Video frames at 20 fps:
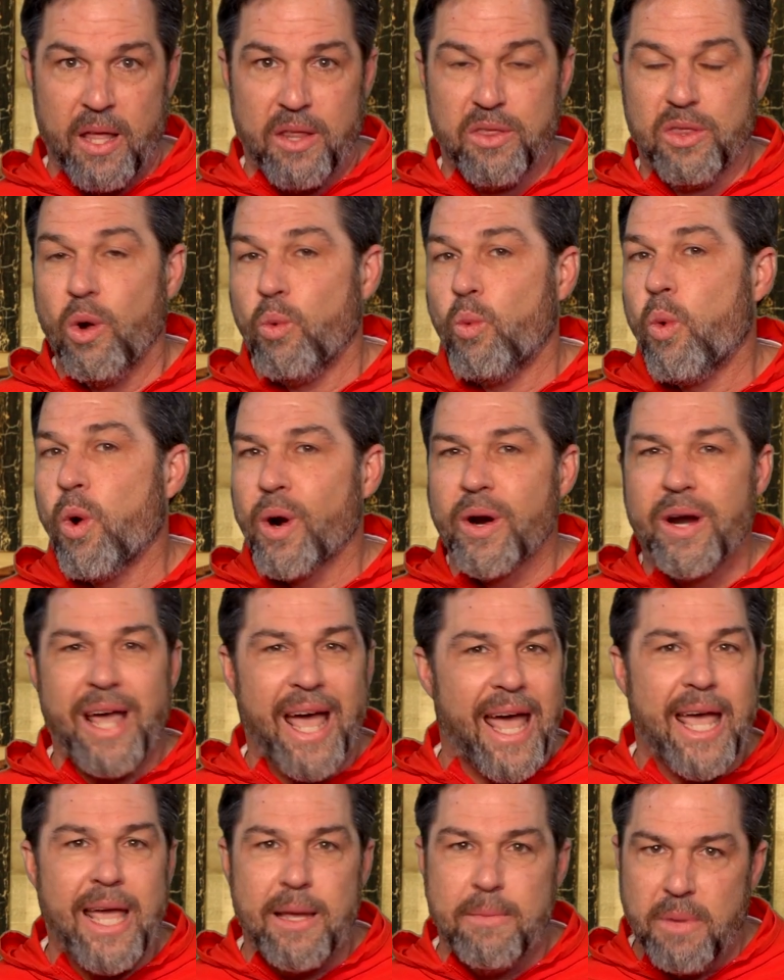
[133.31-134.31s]
The word
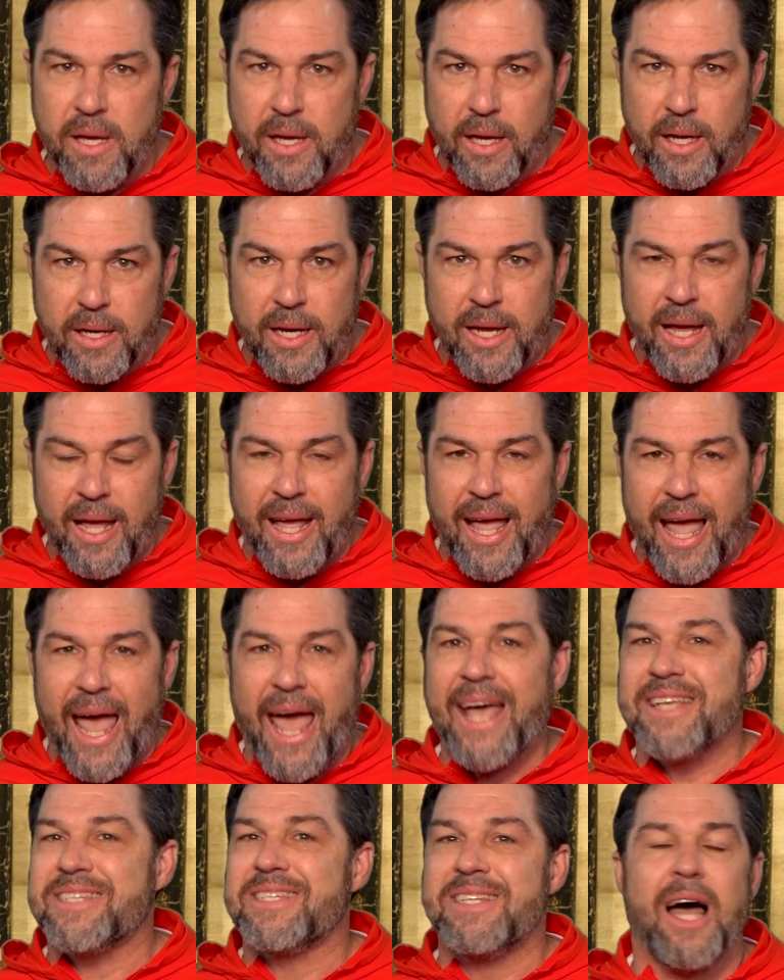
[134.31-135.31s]
amen
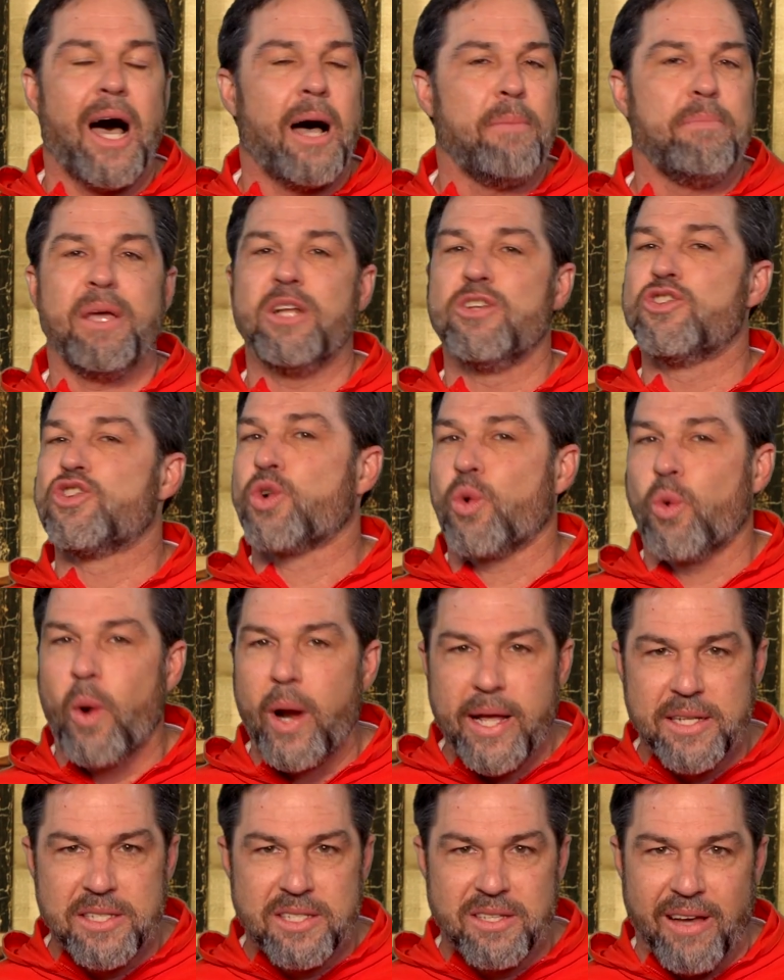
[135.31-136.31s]
has not been
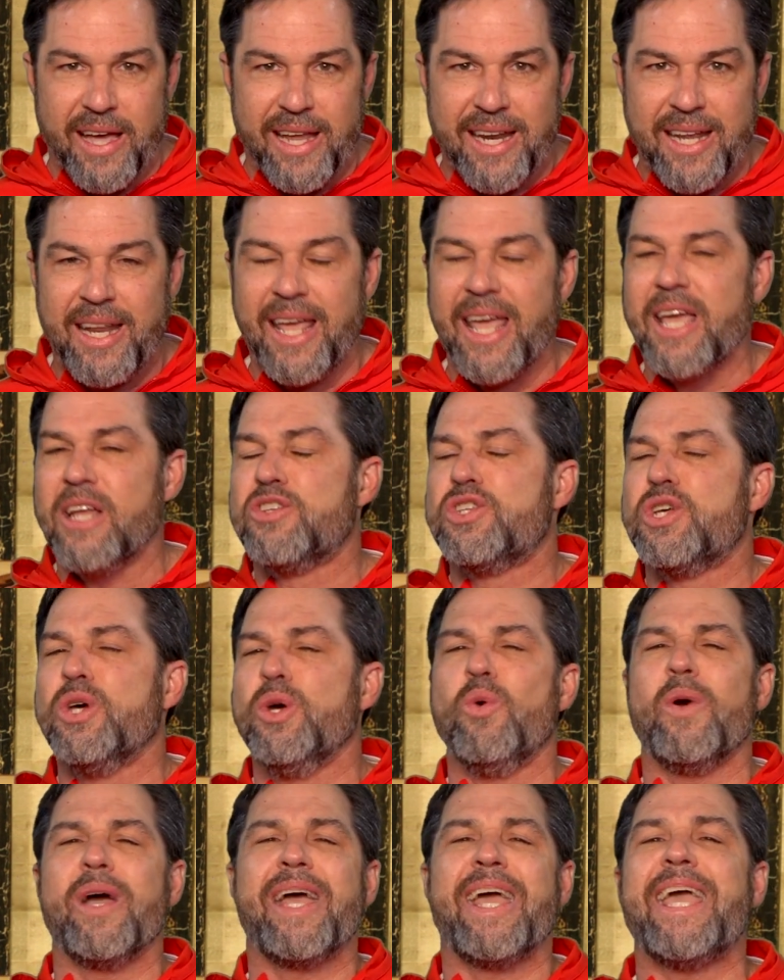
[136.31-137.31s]
translated
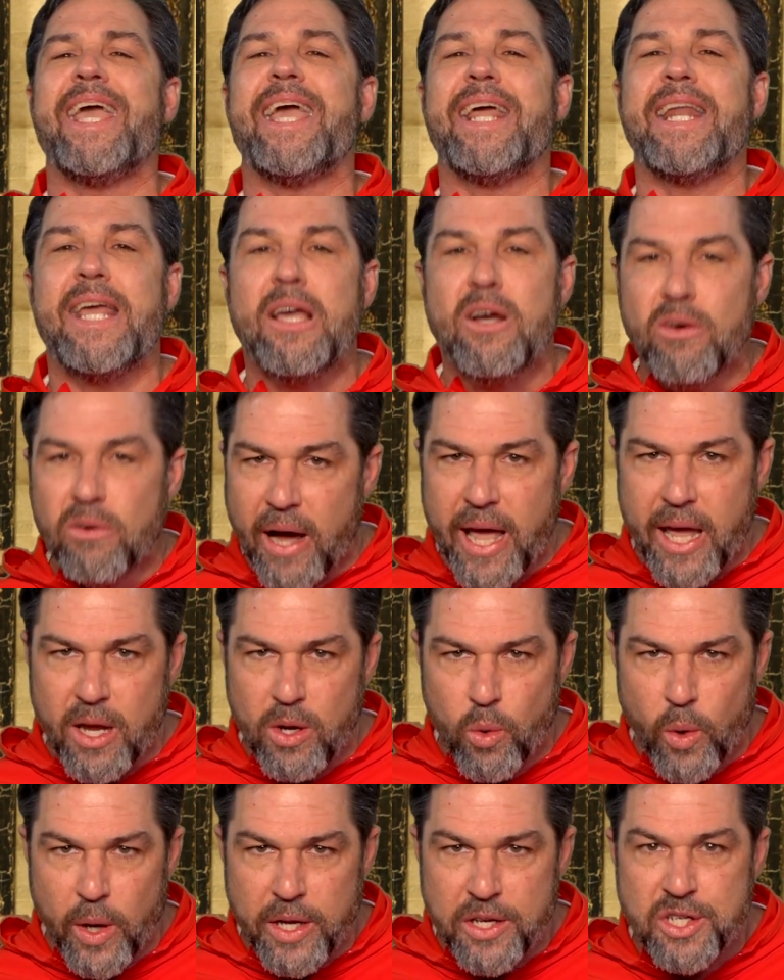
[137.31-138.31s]
into any
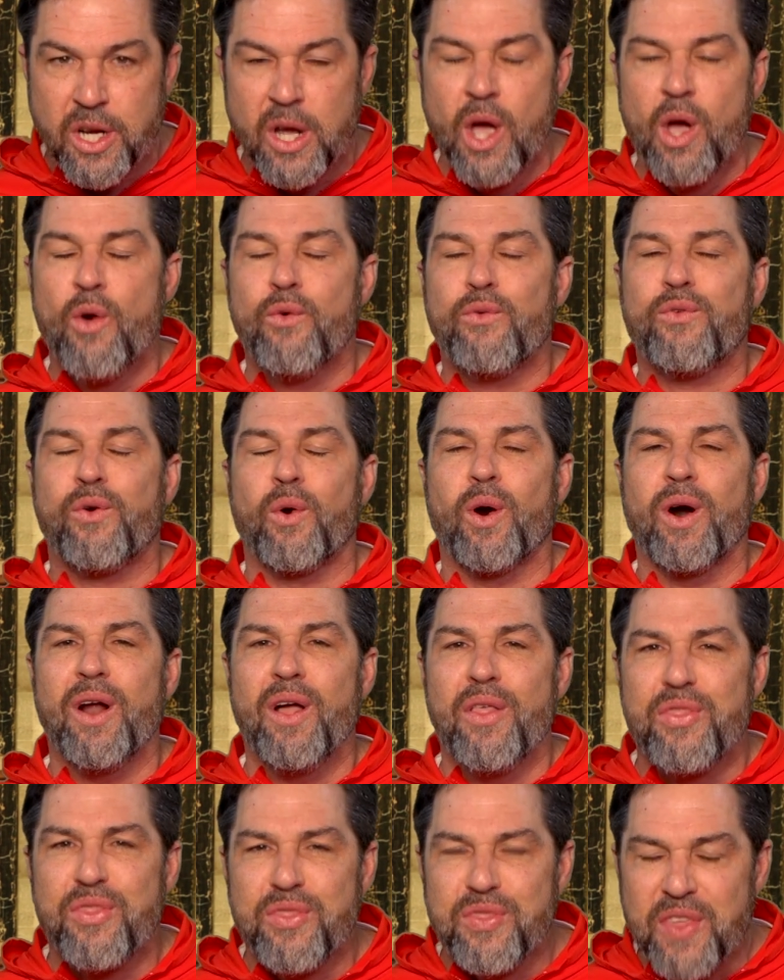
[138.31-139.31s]
language for
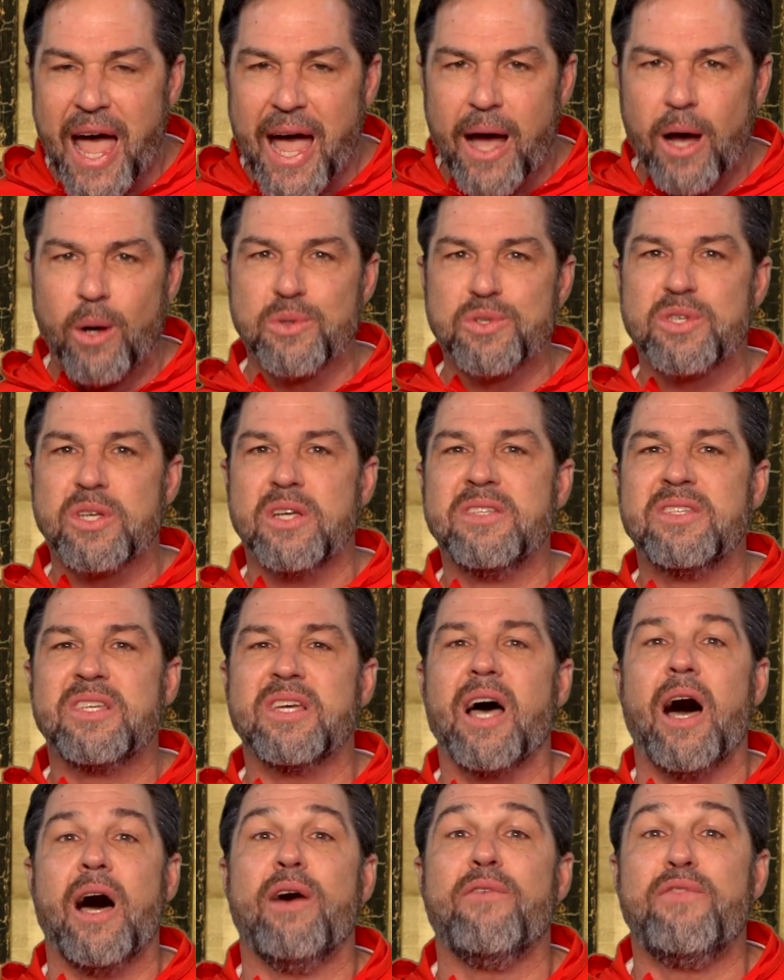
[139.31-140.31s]
thousands
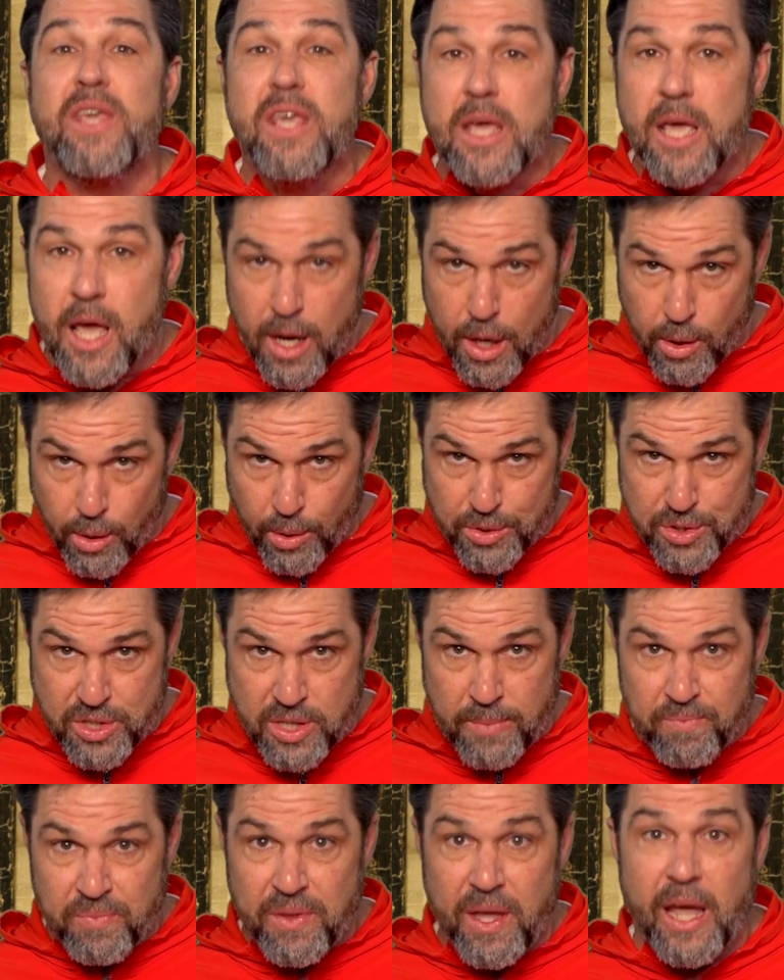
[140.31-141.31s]
of years.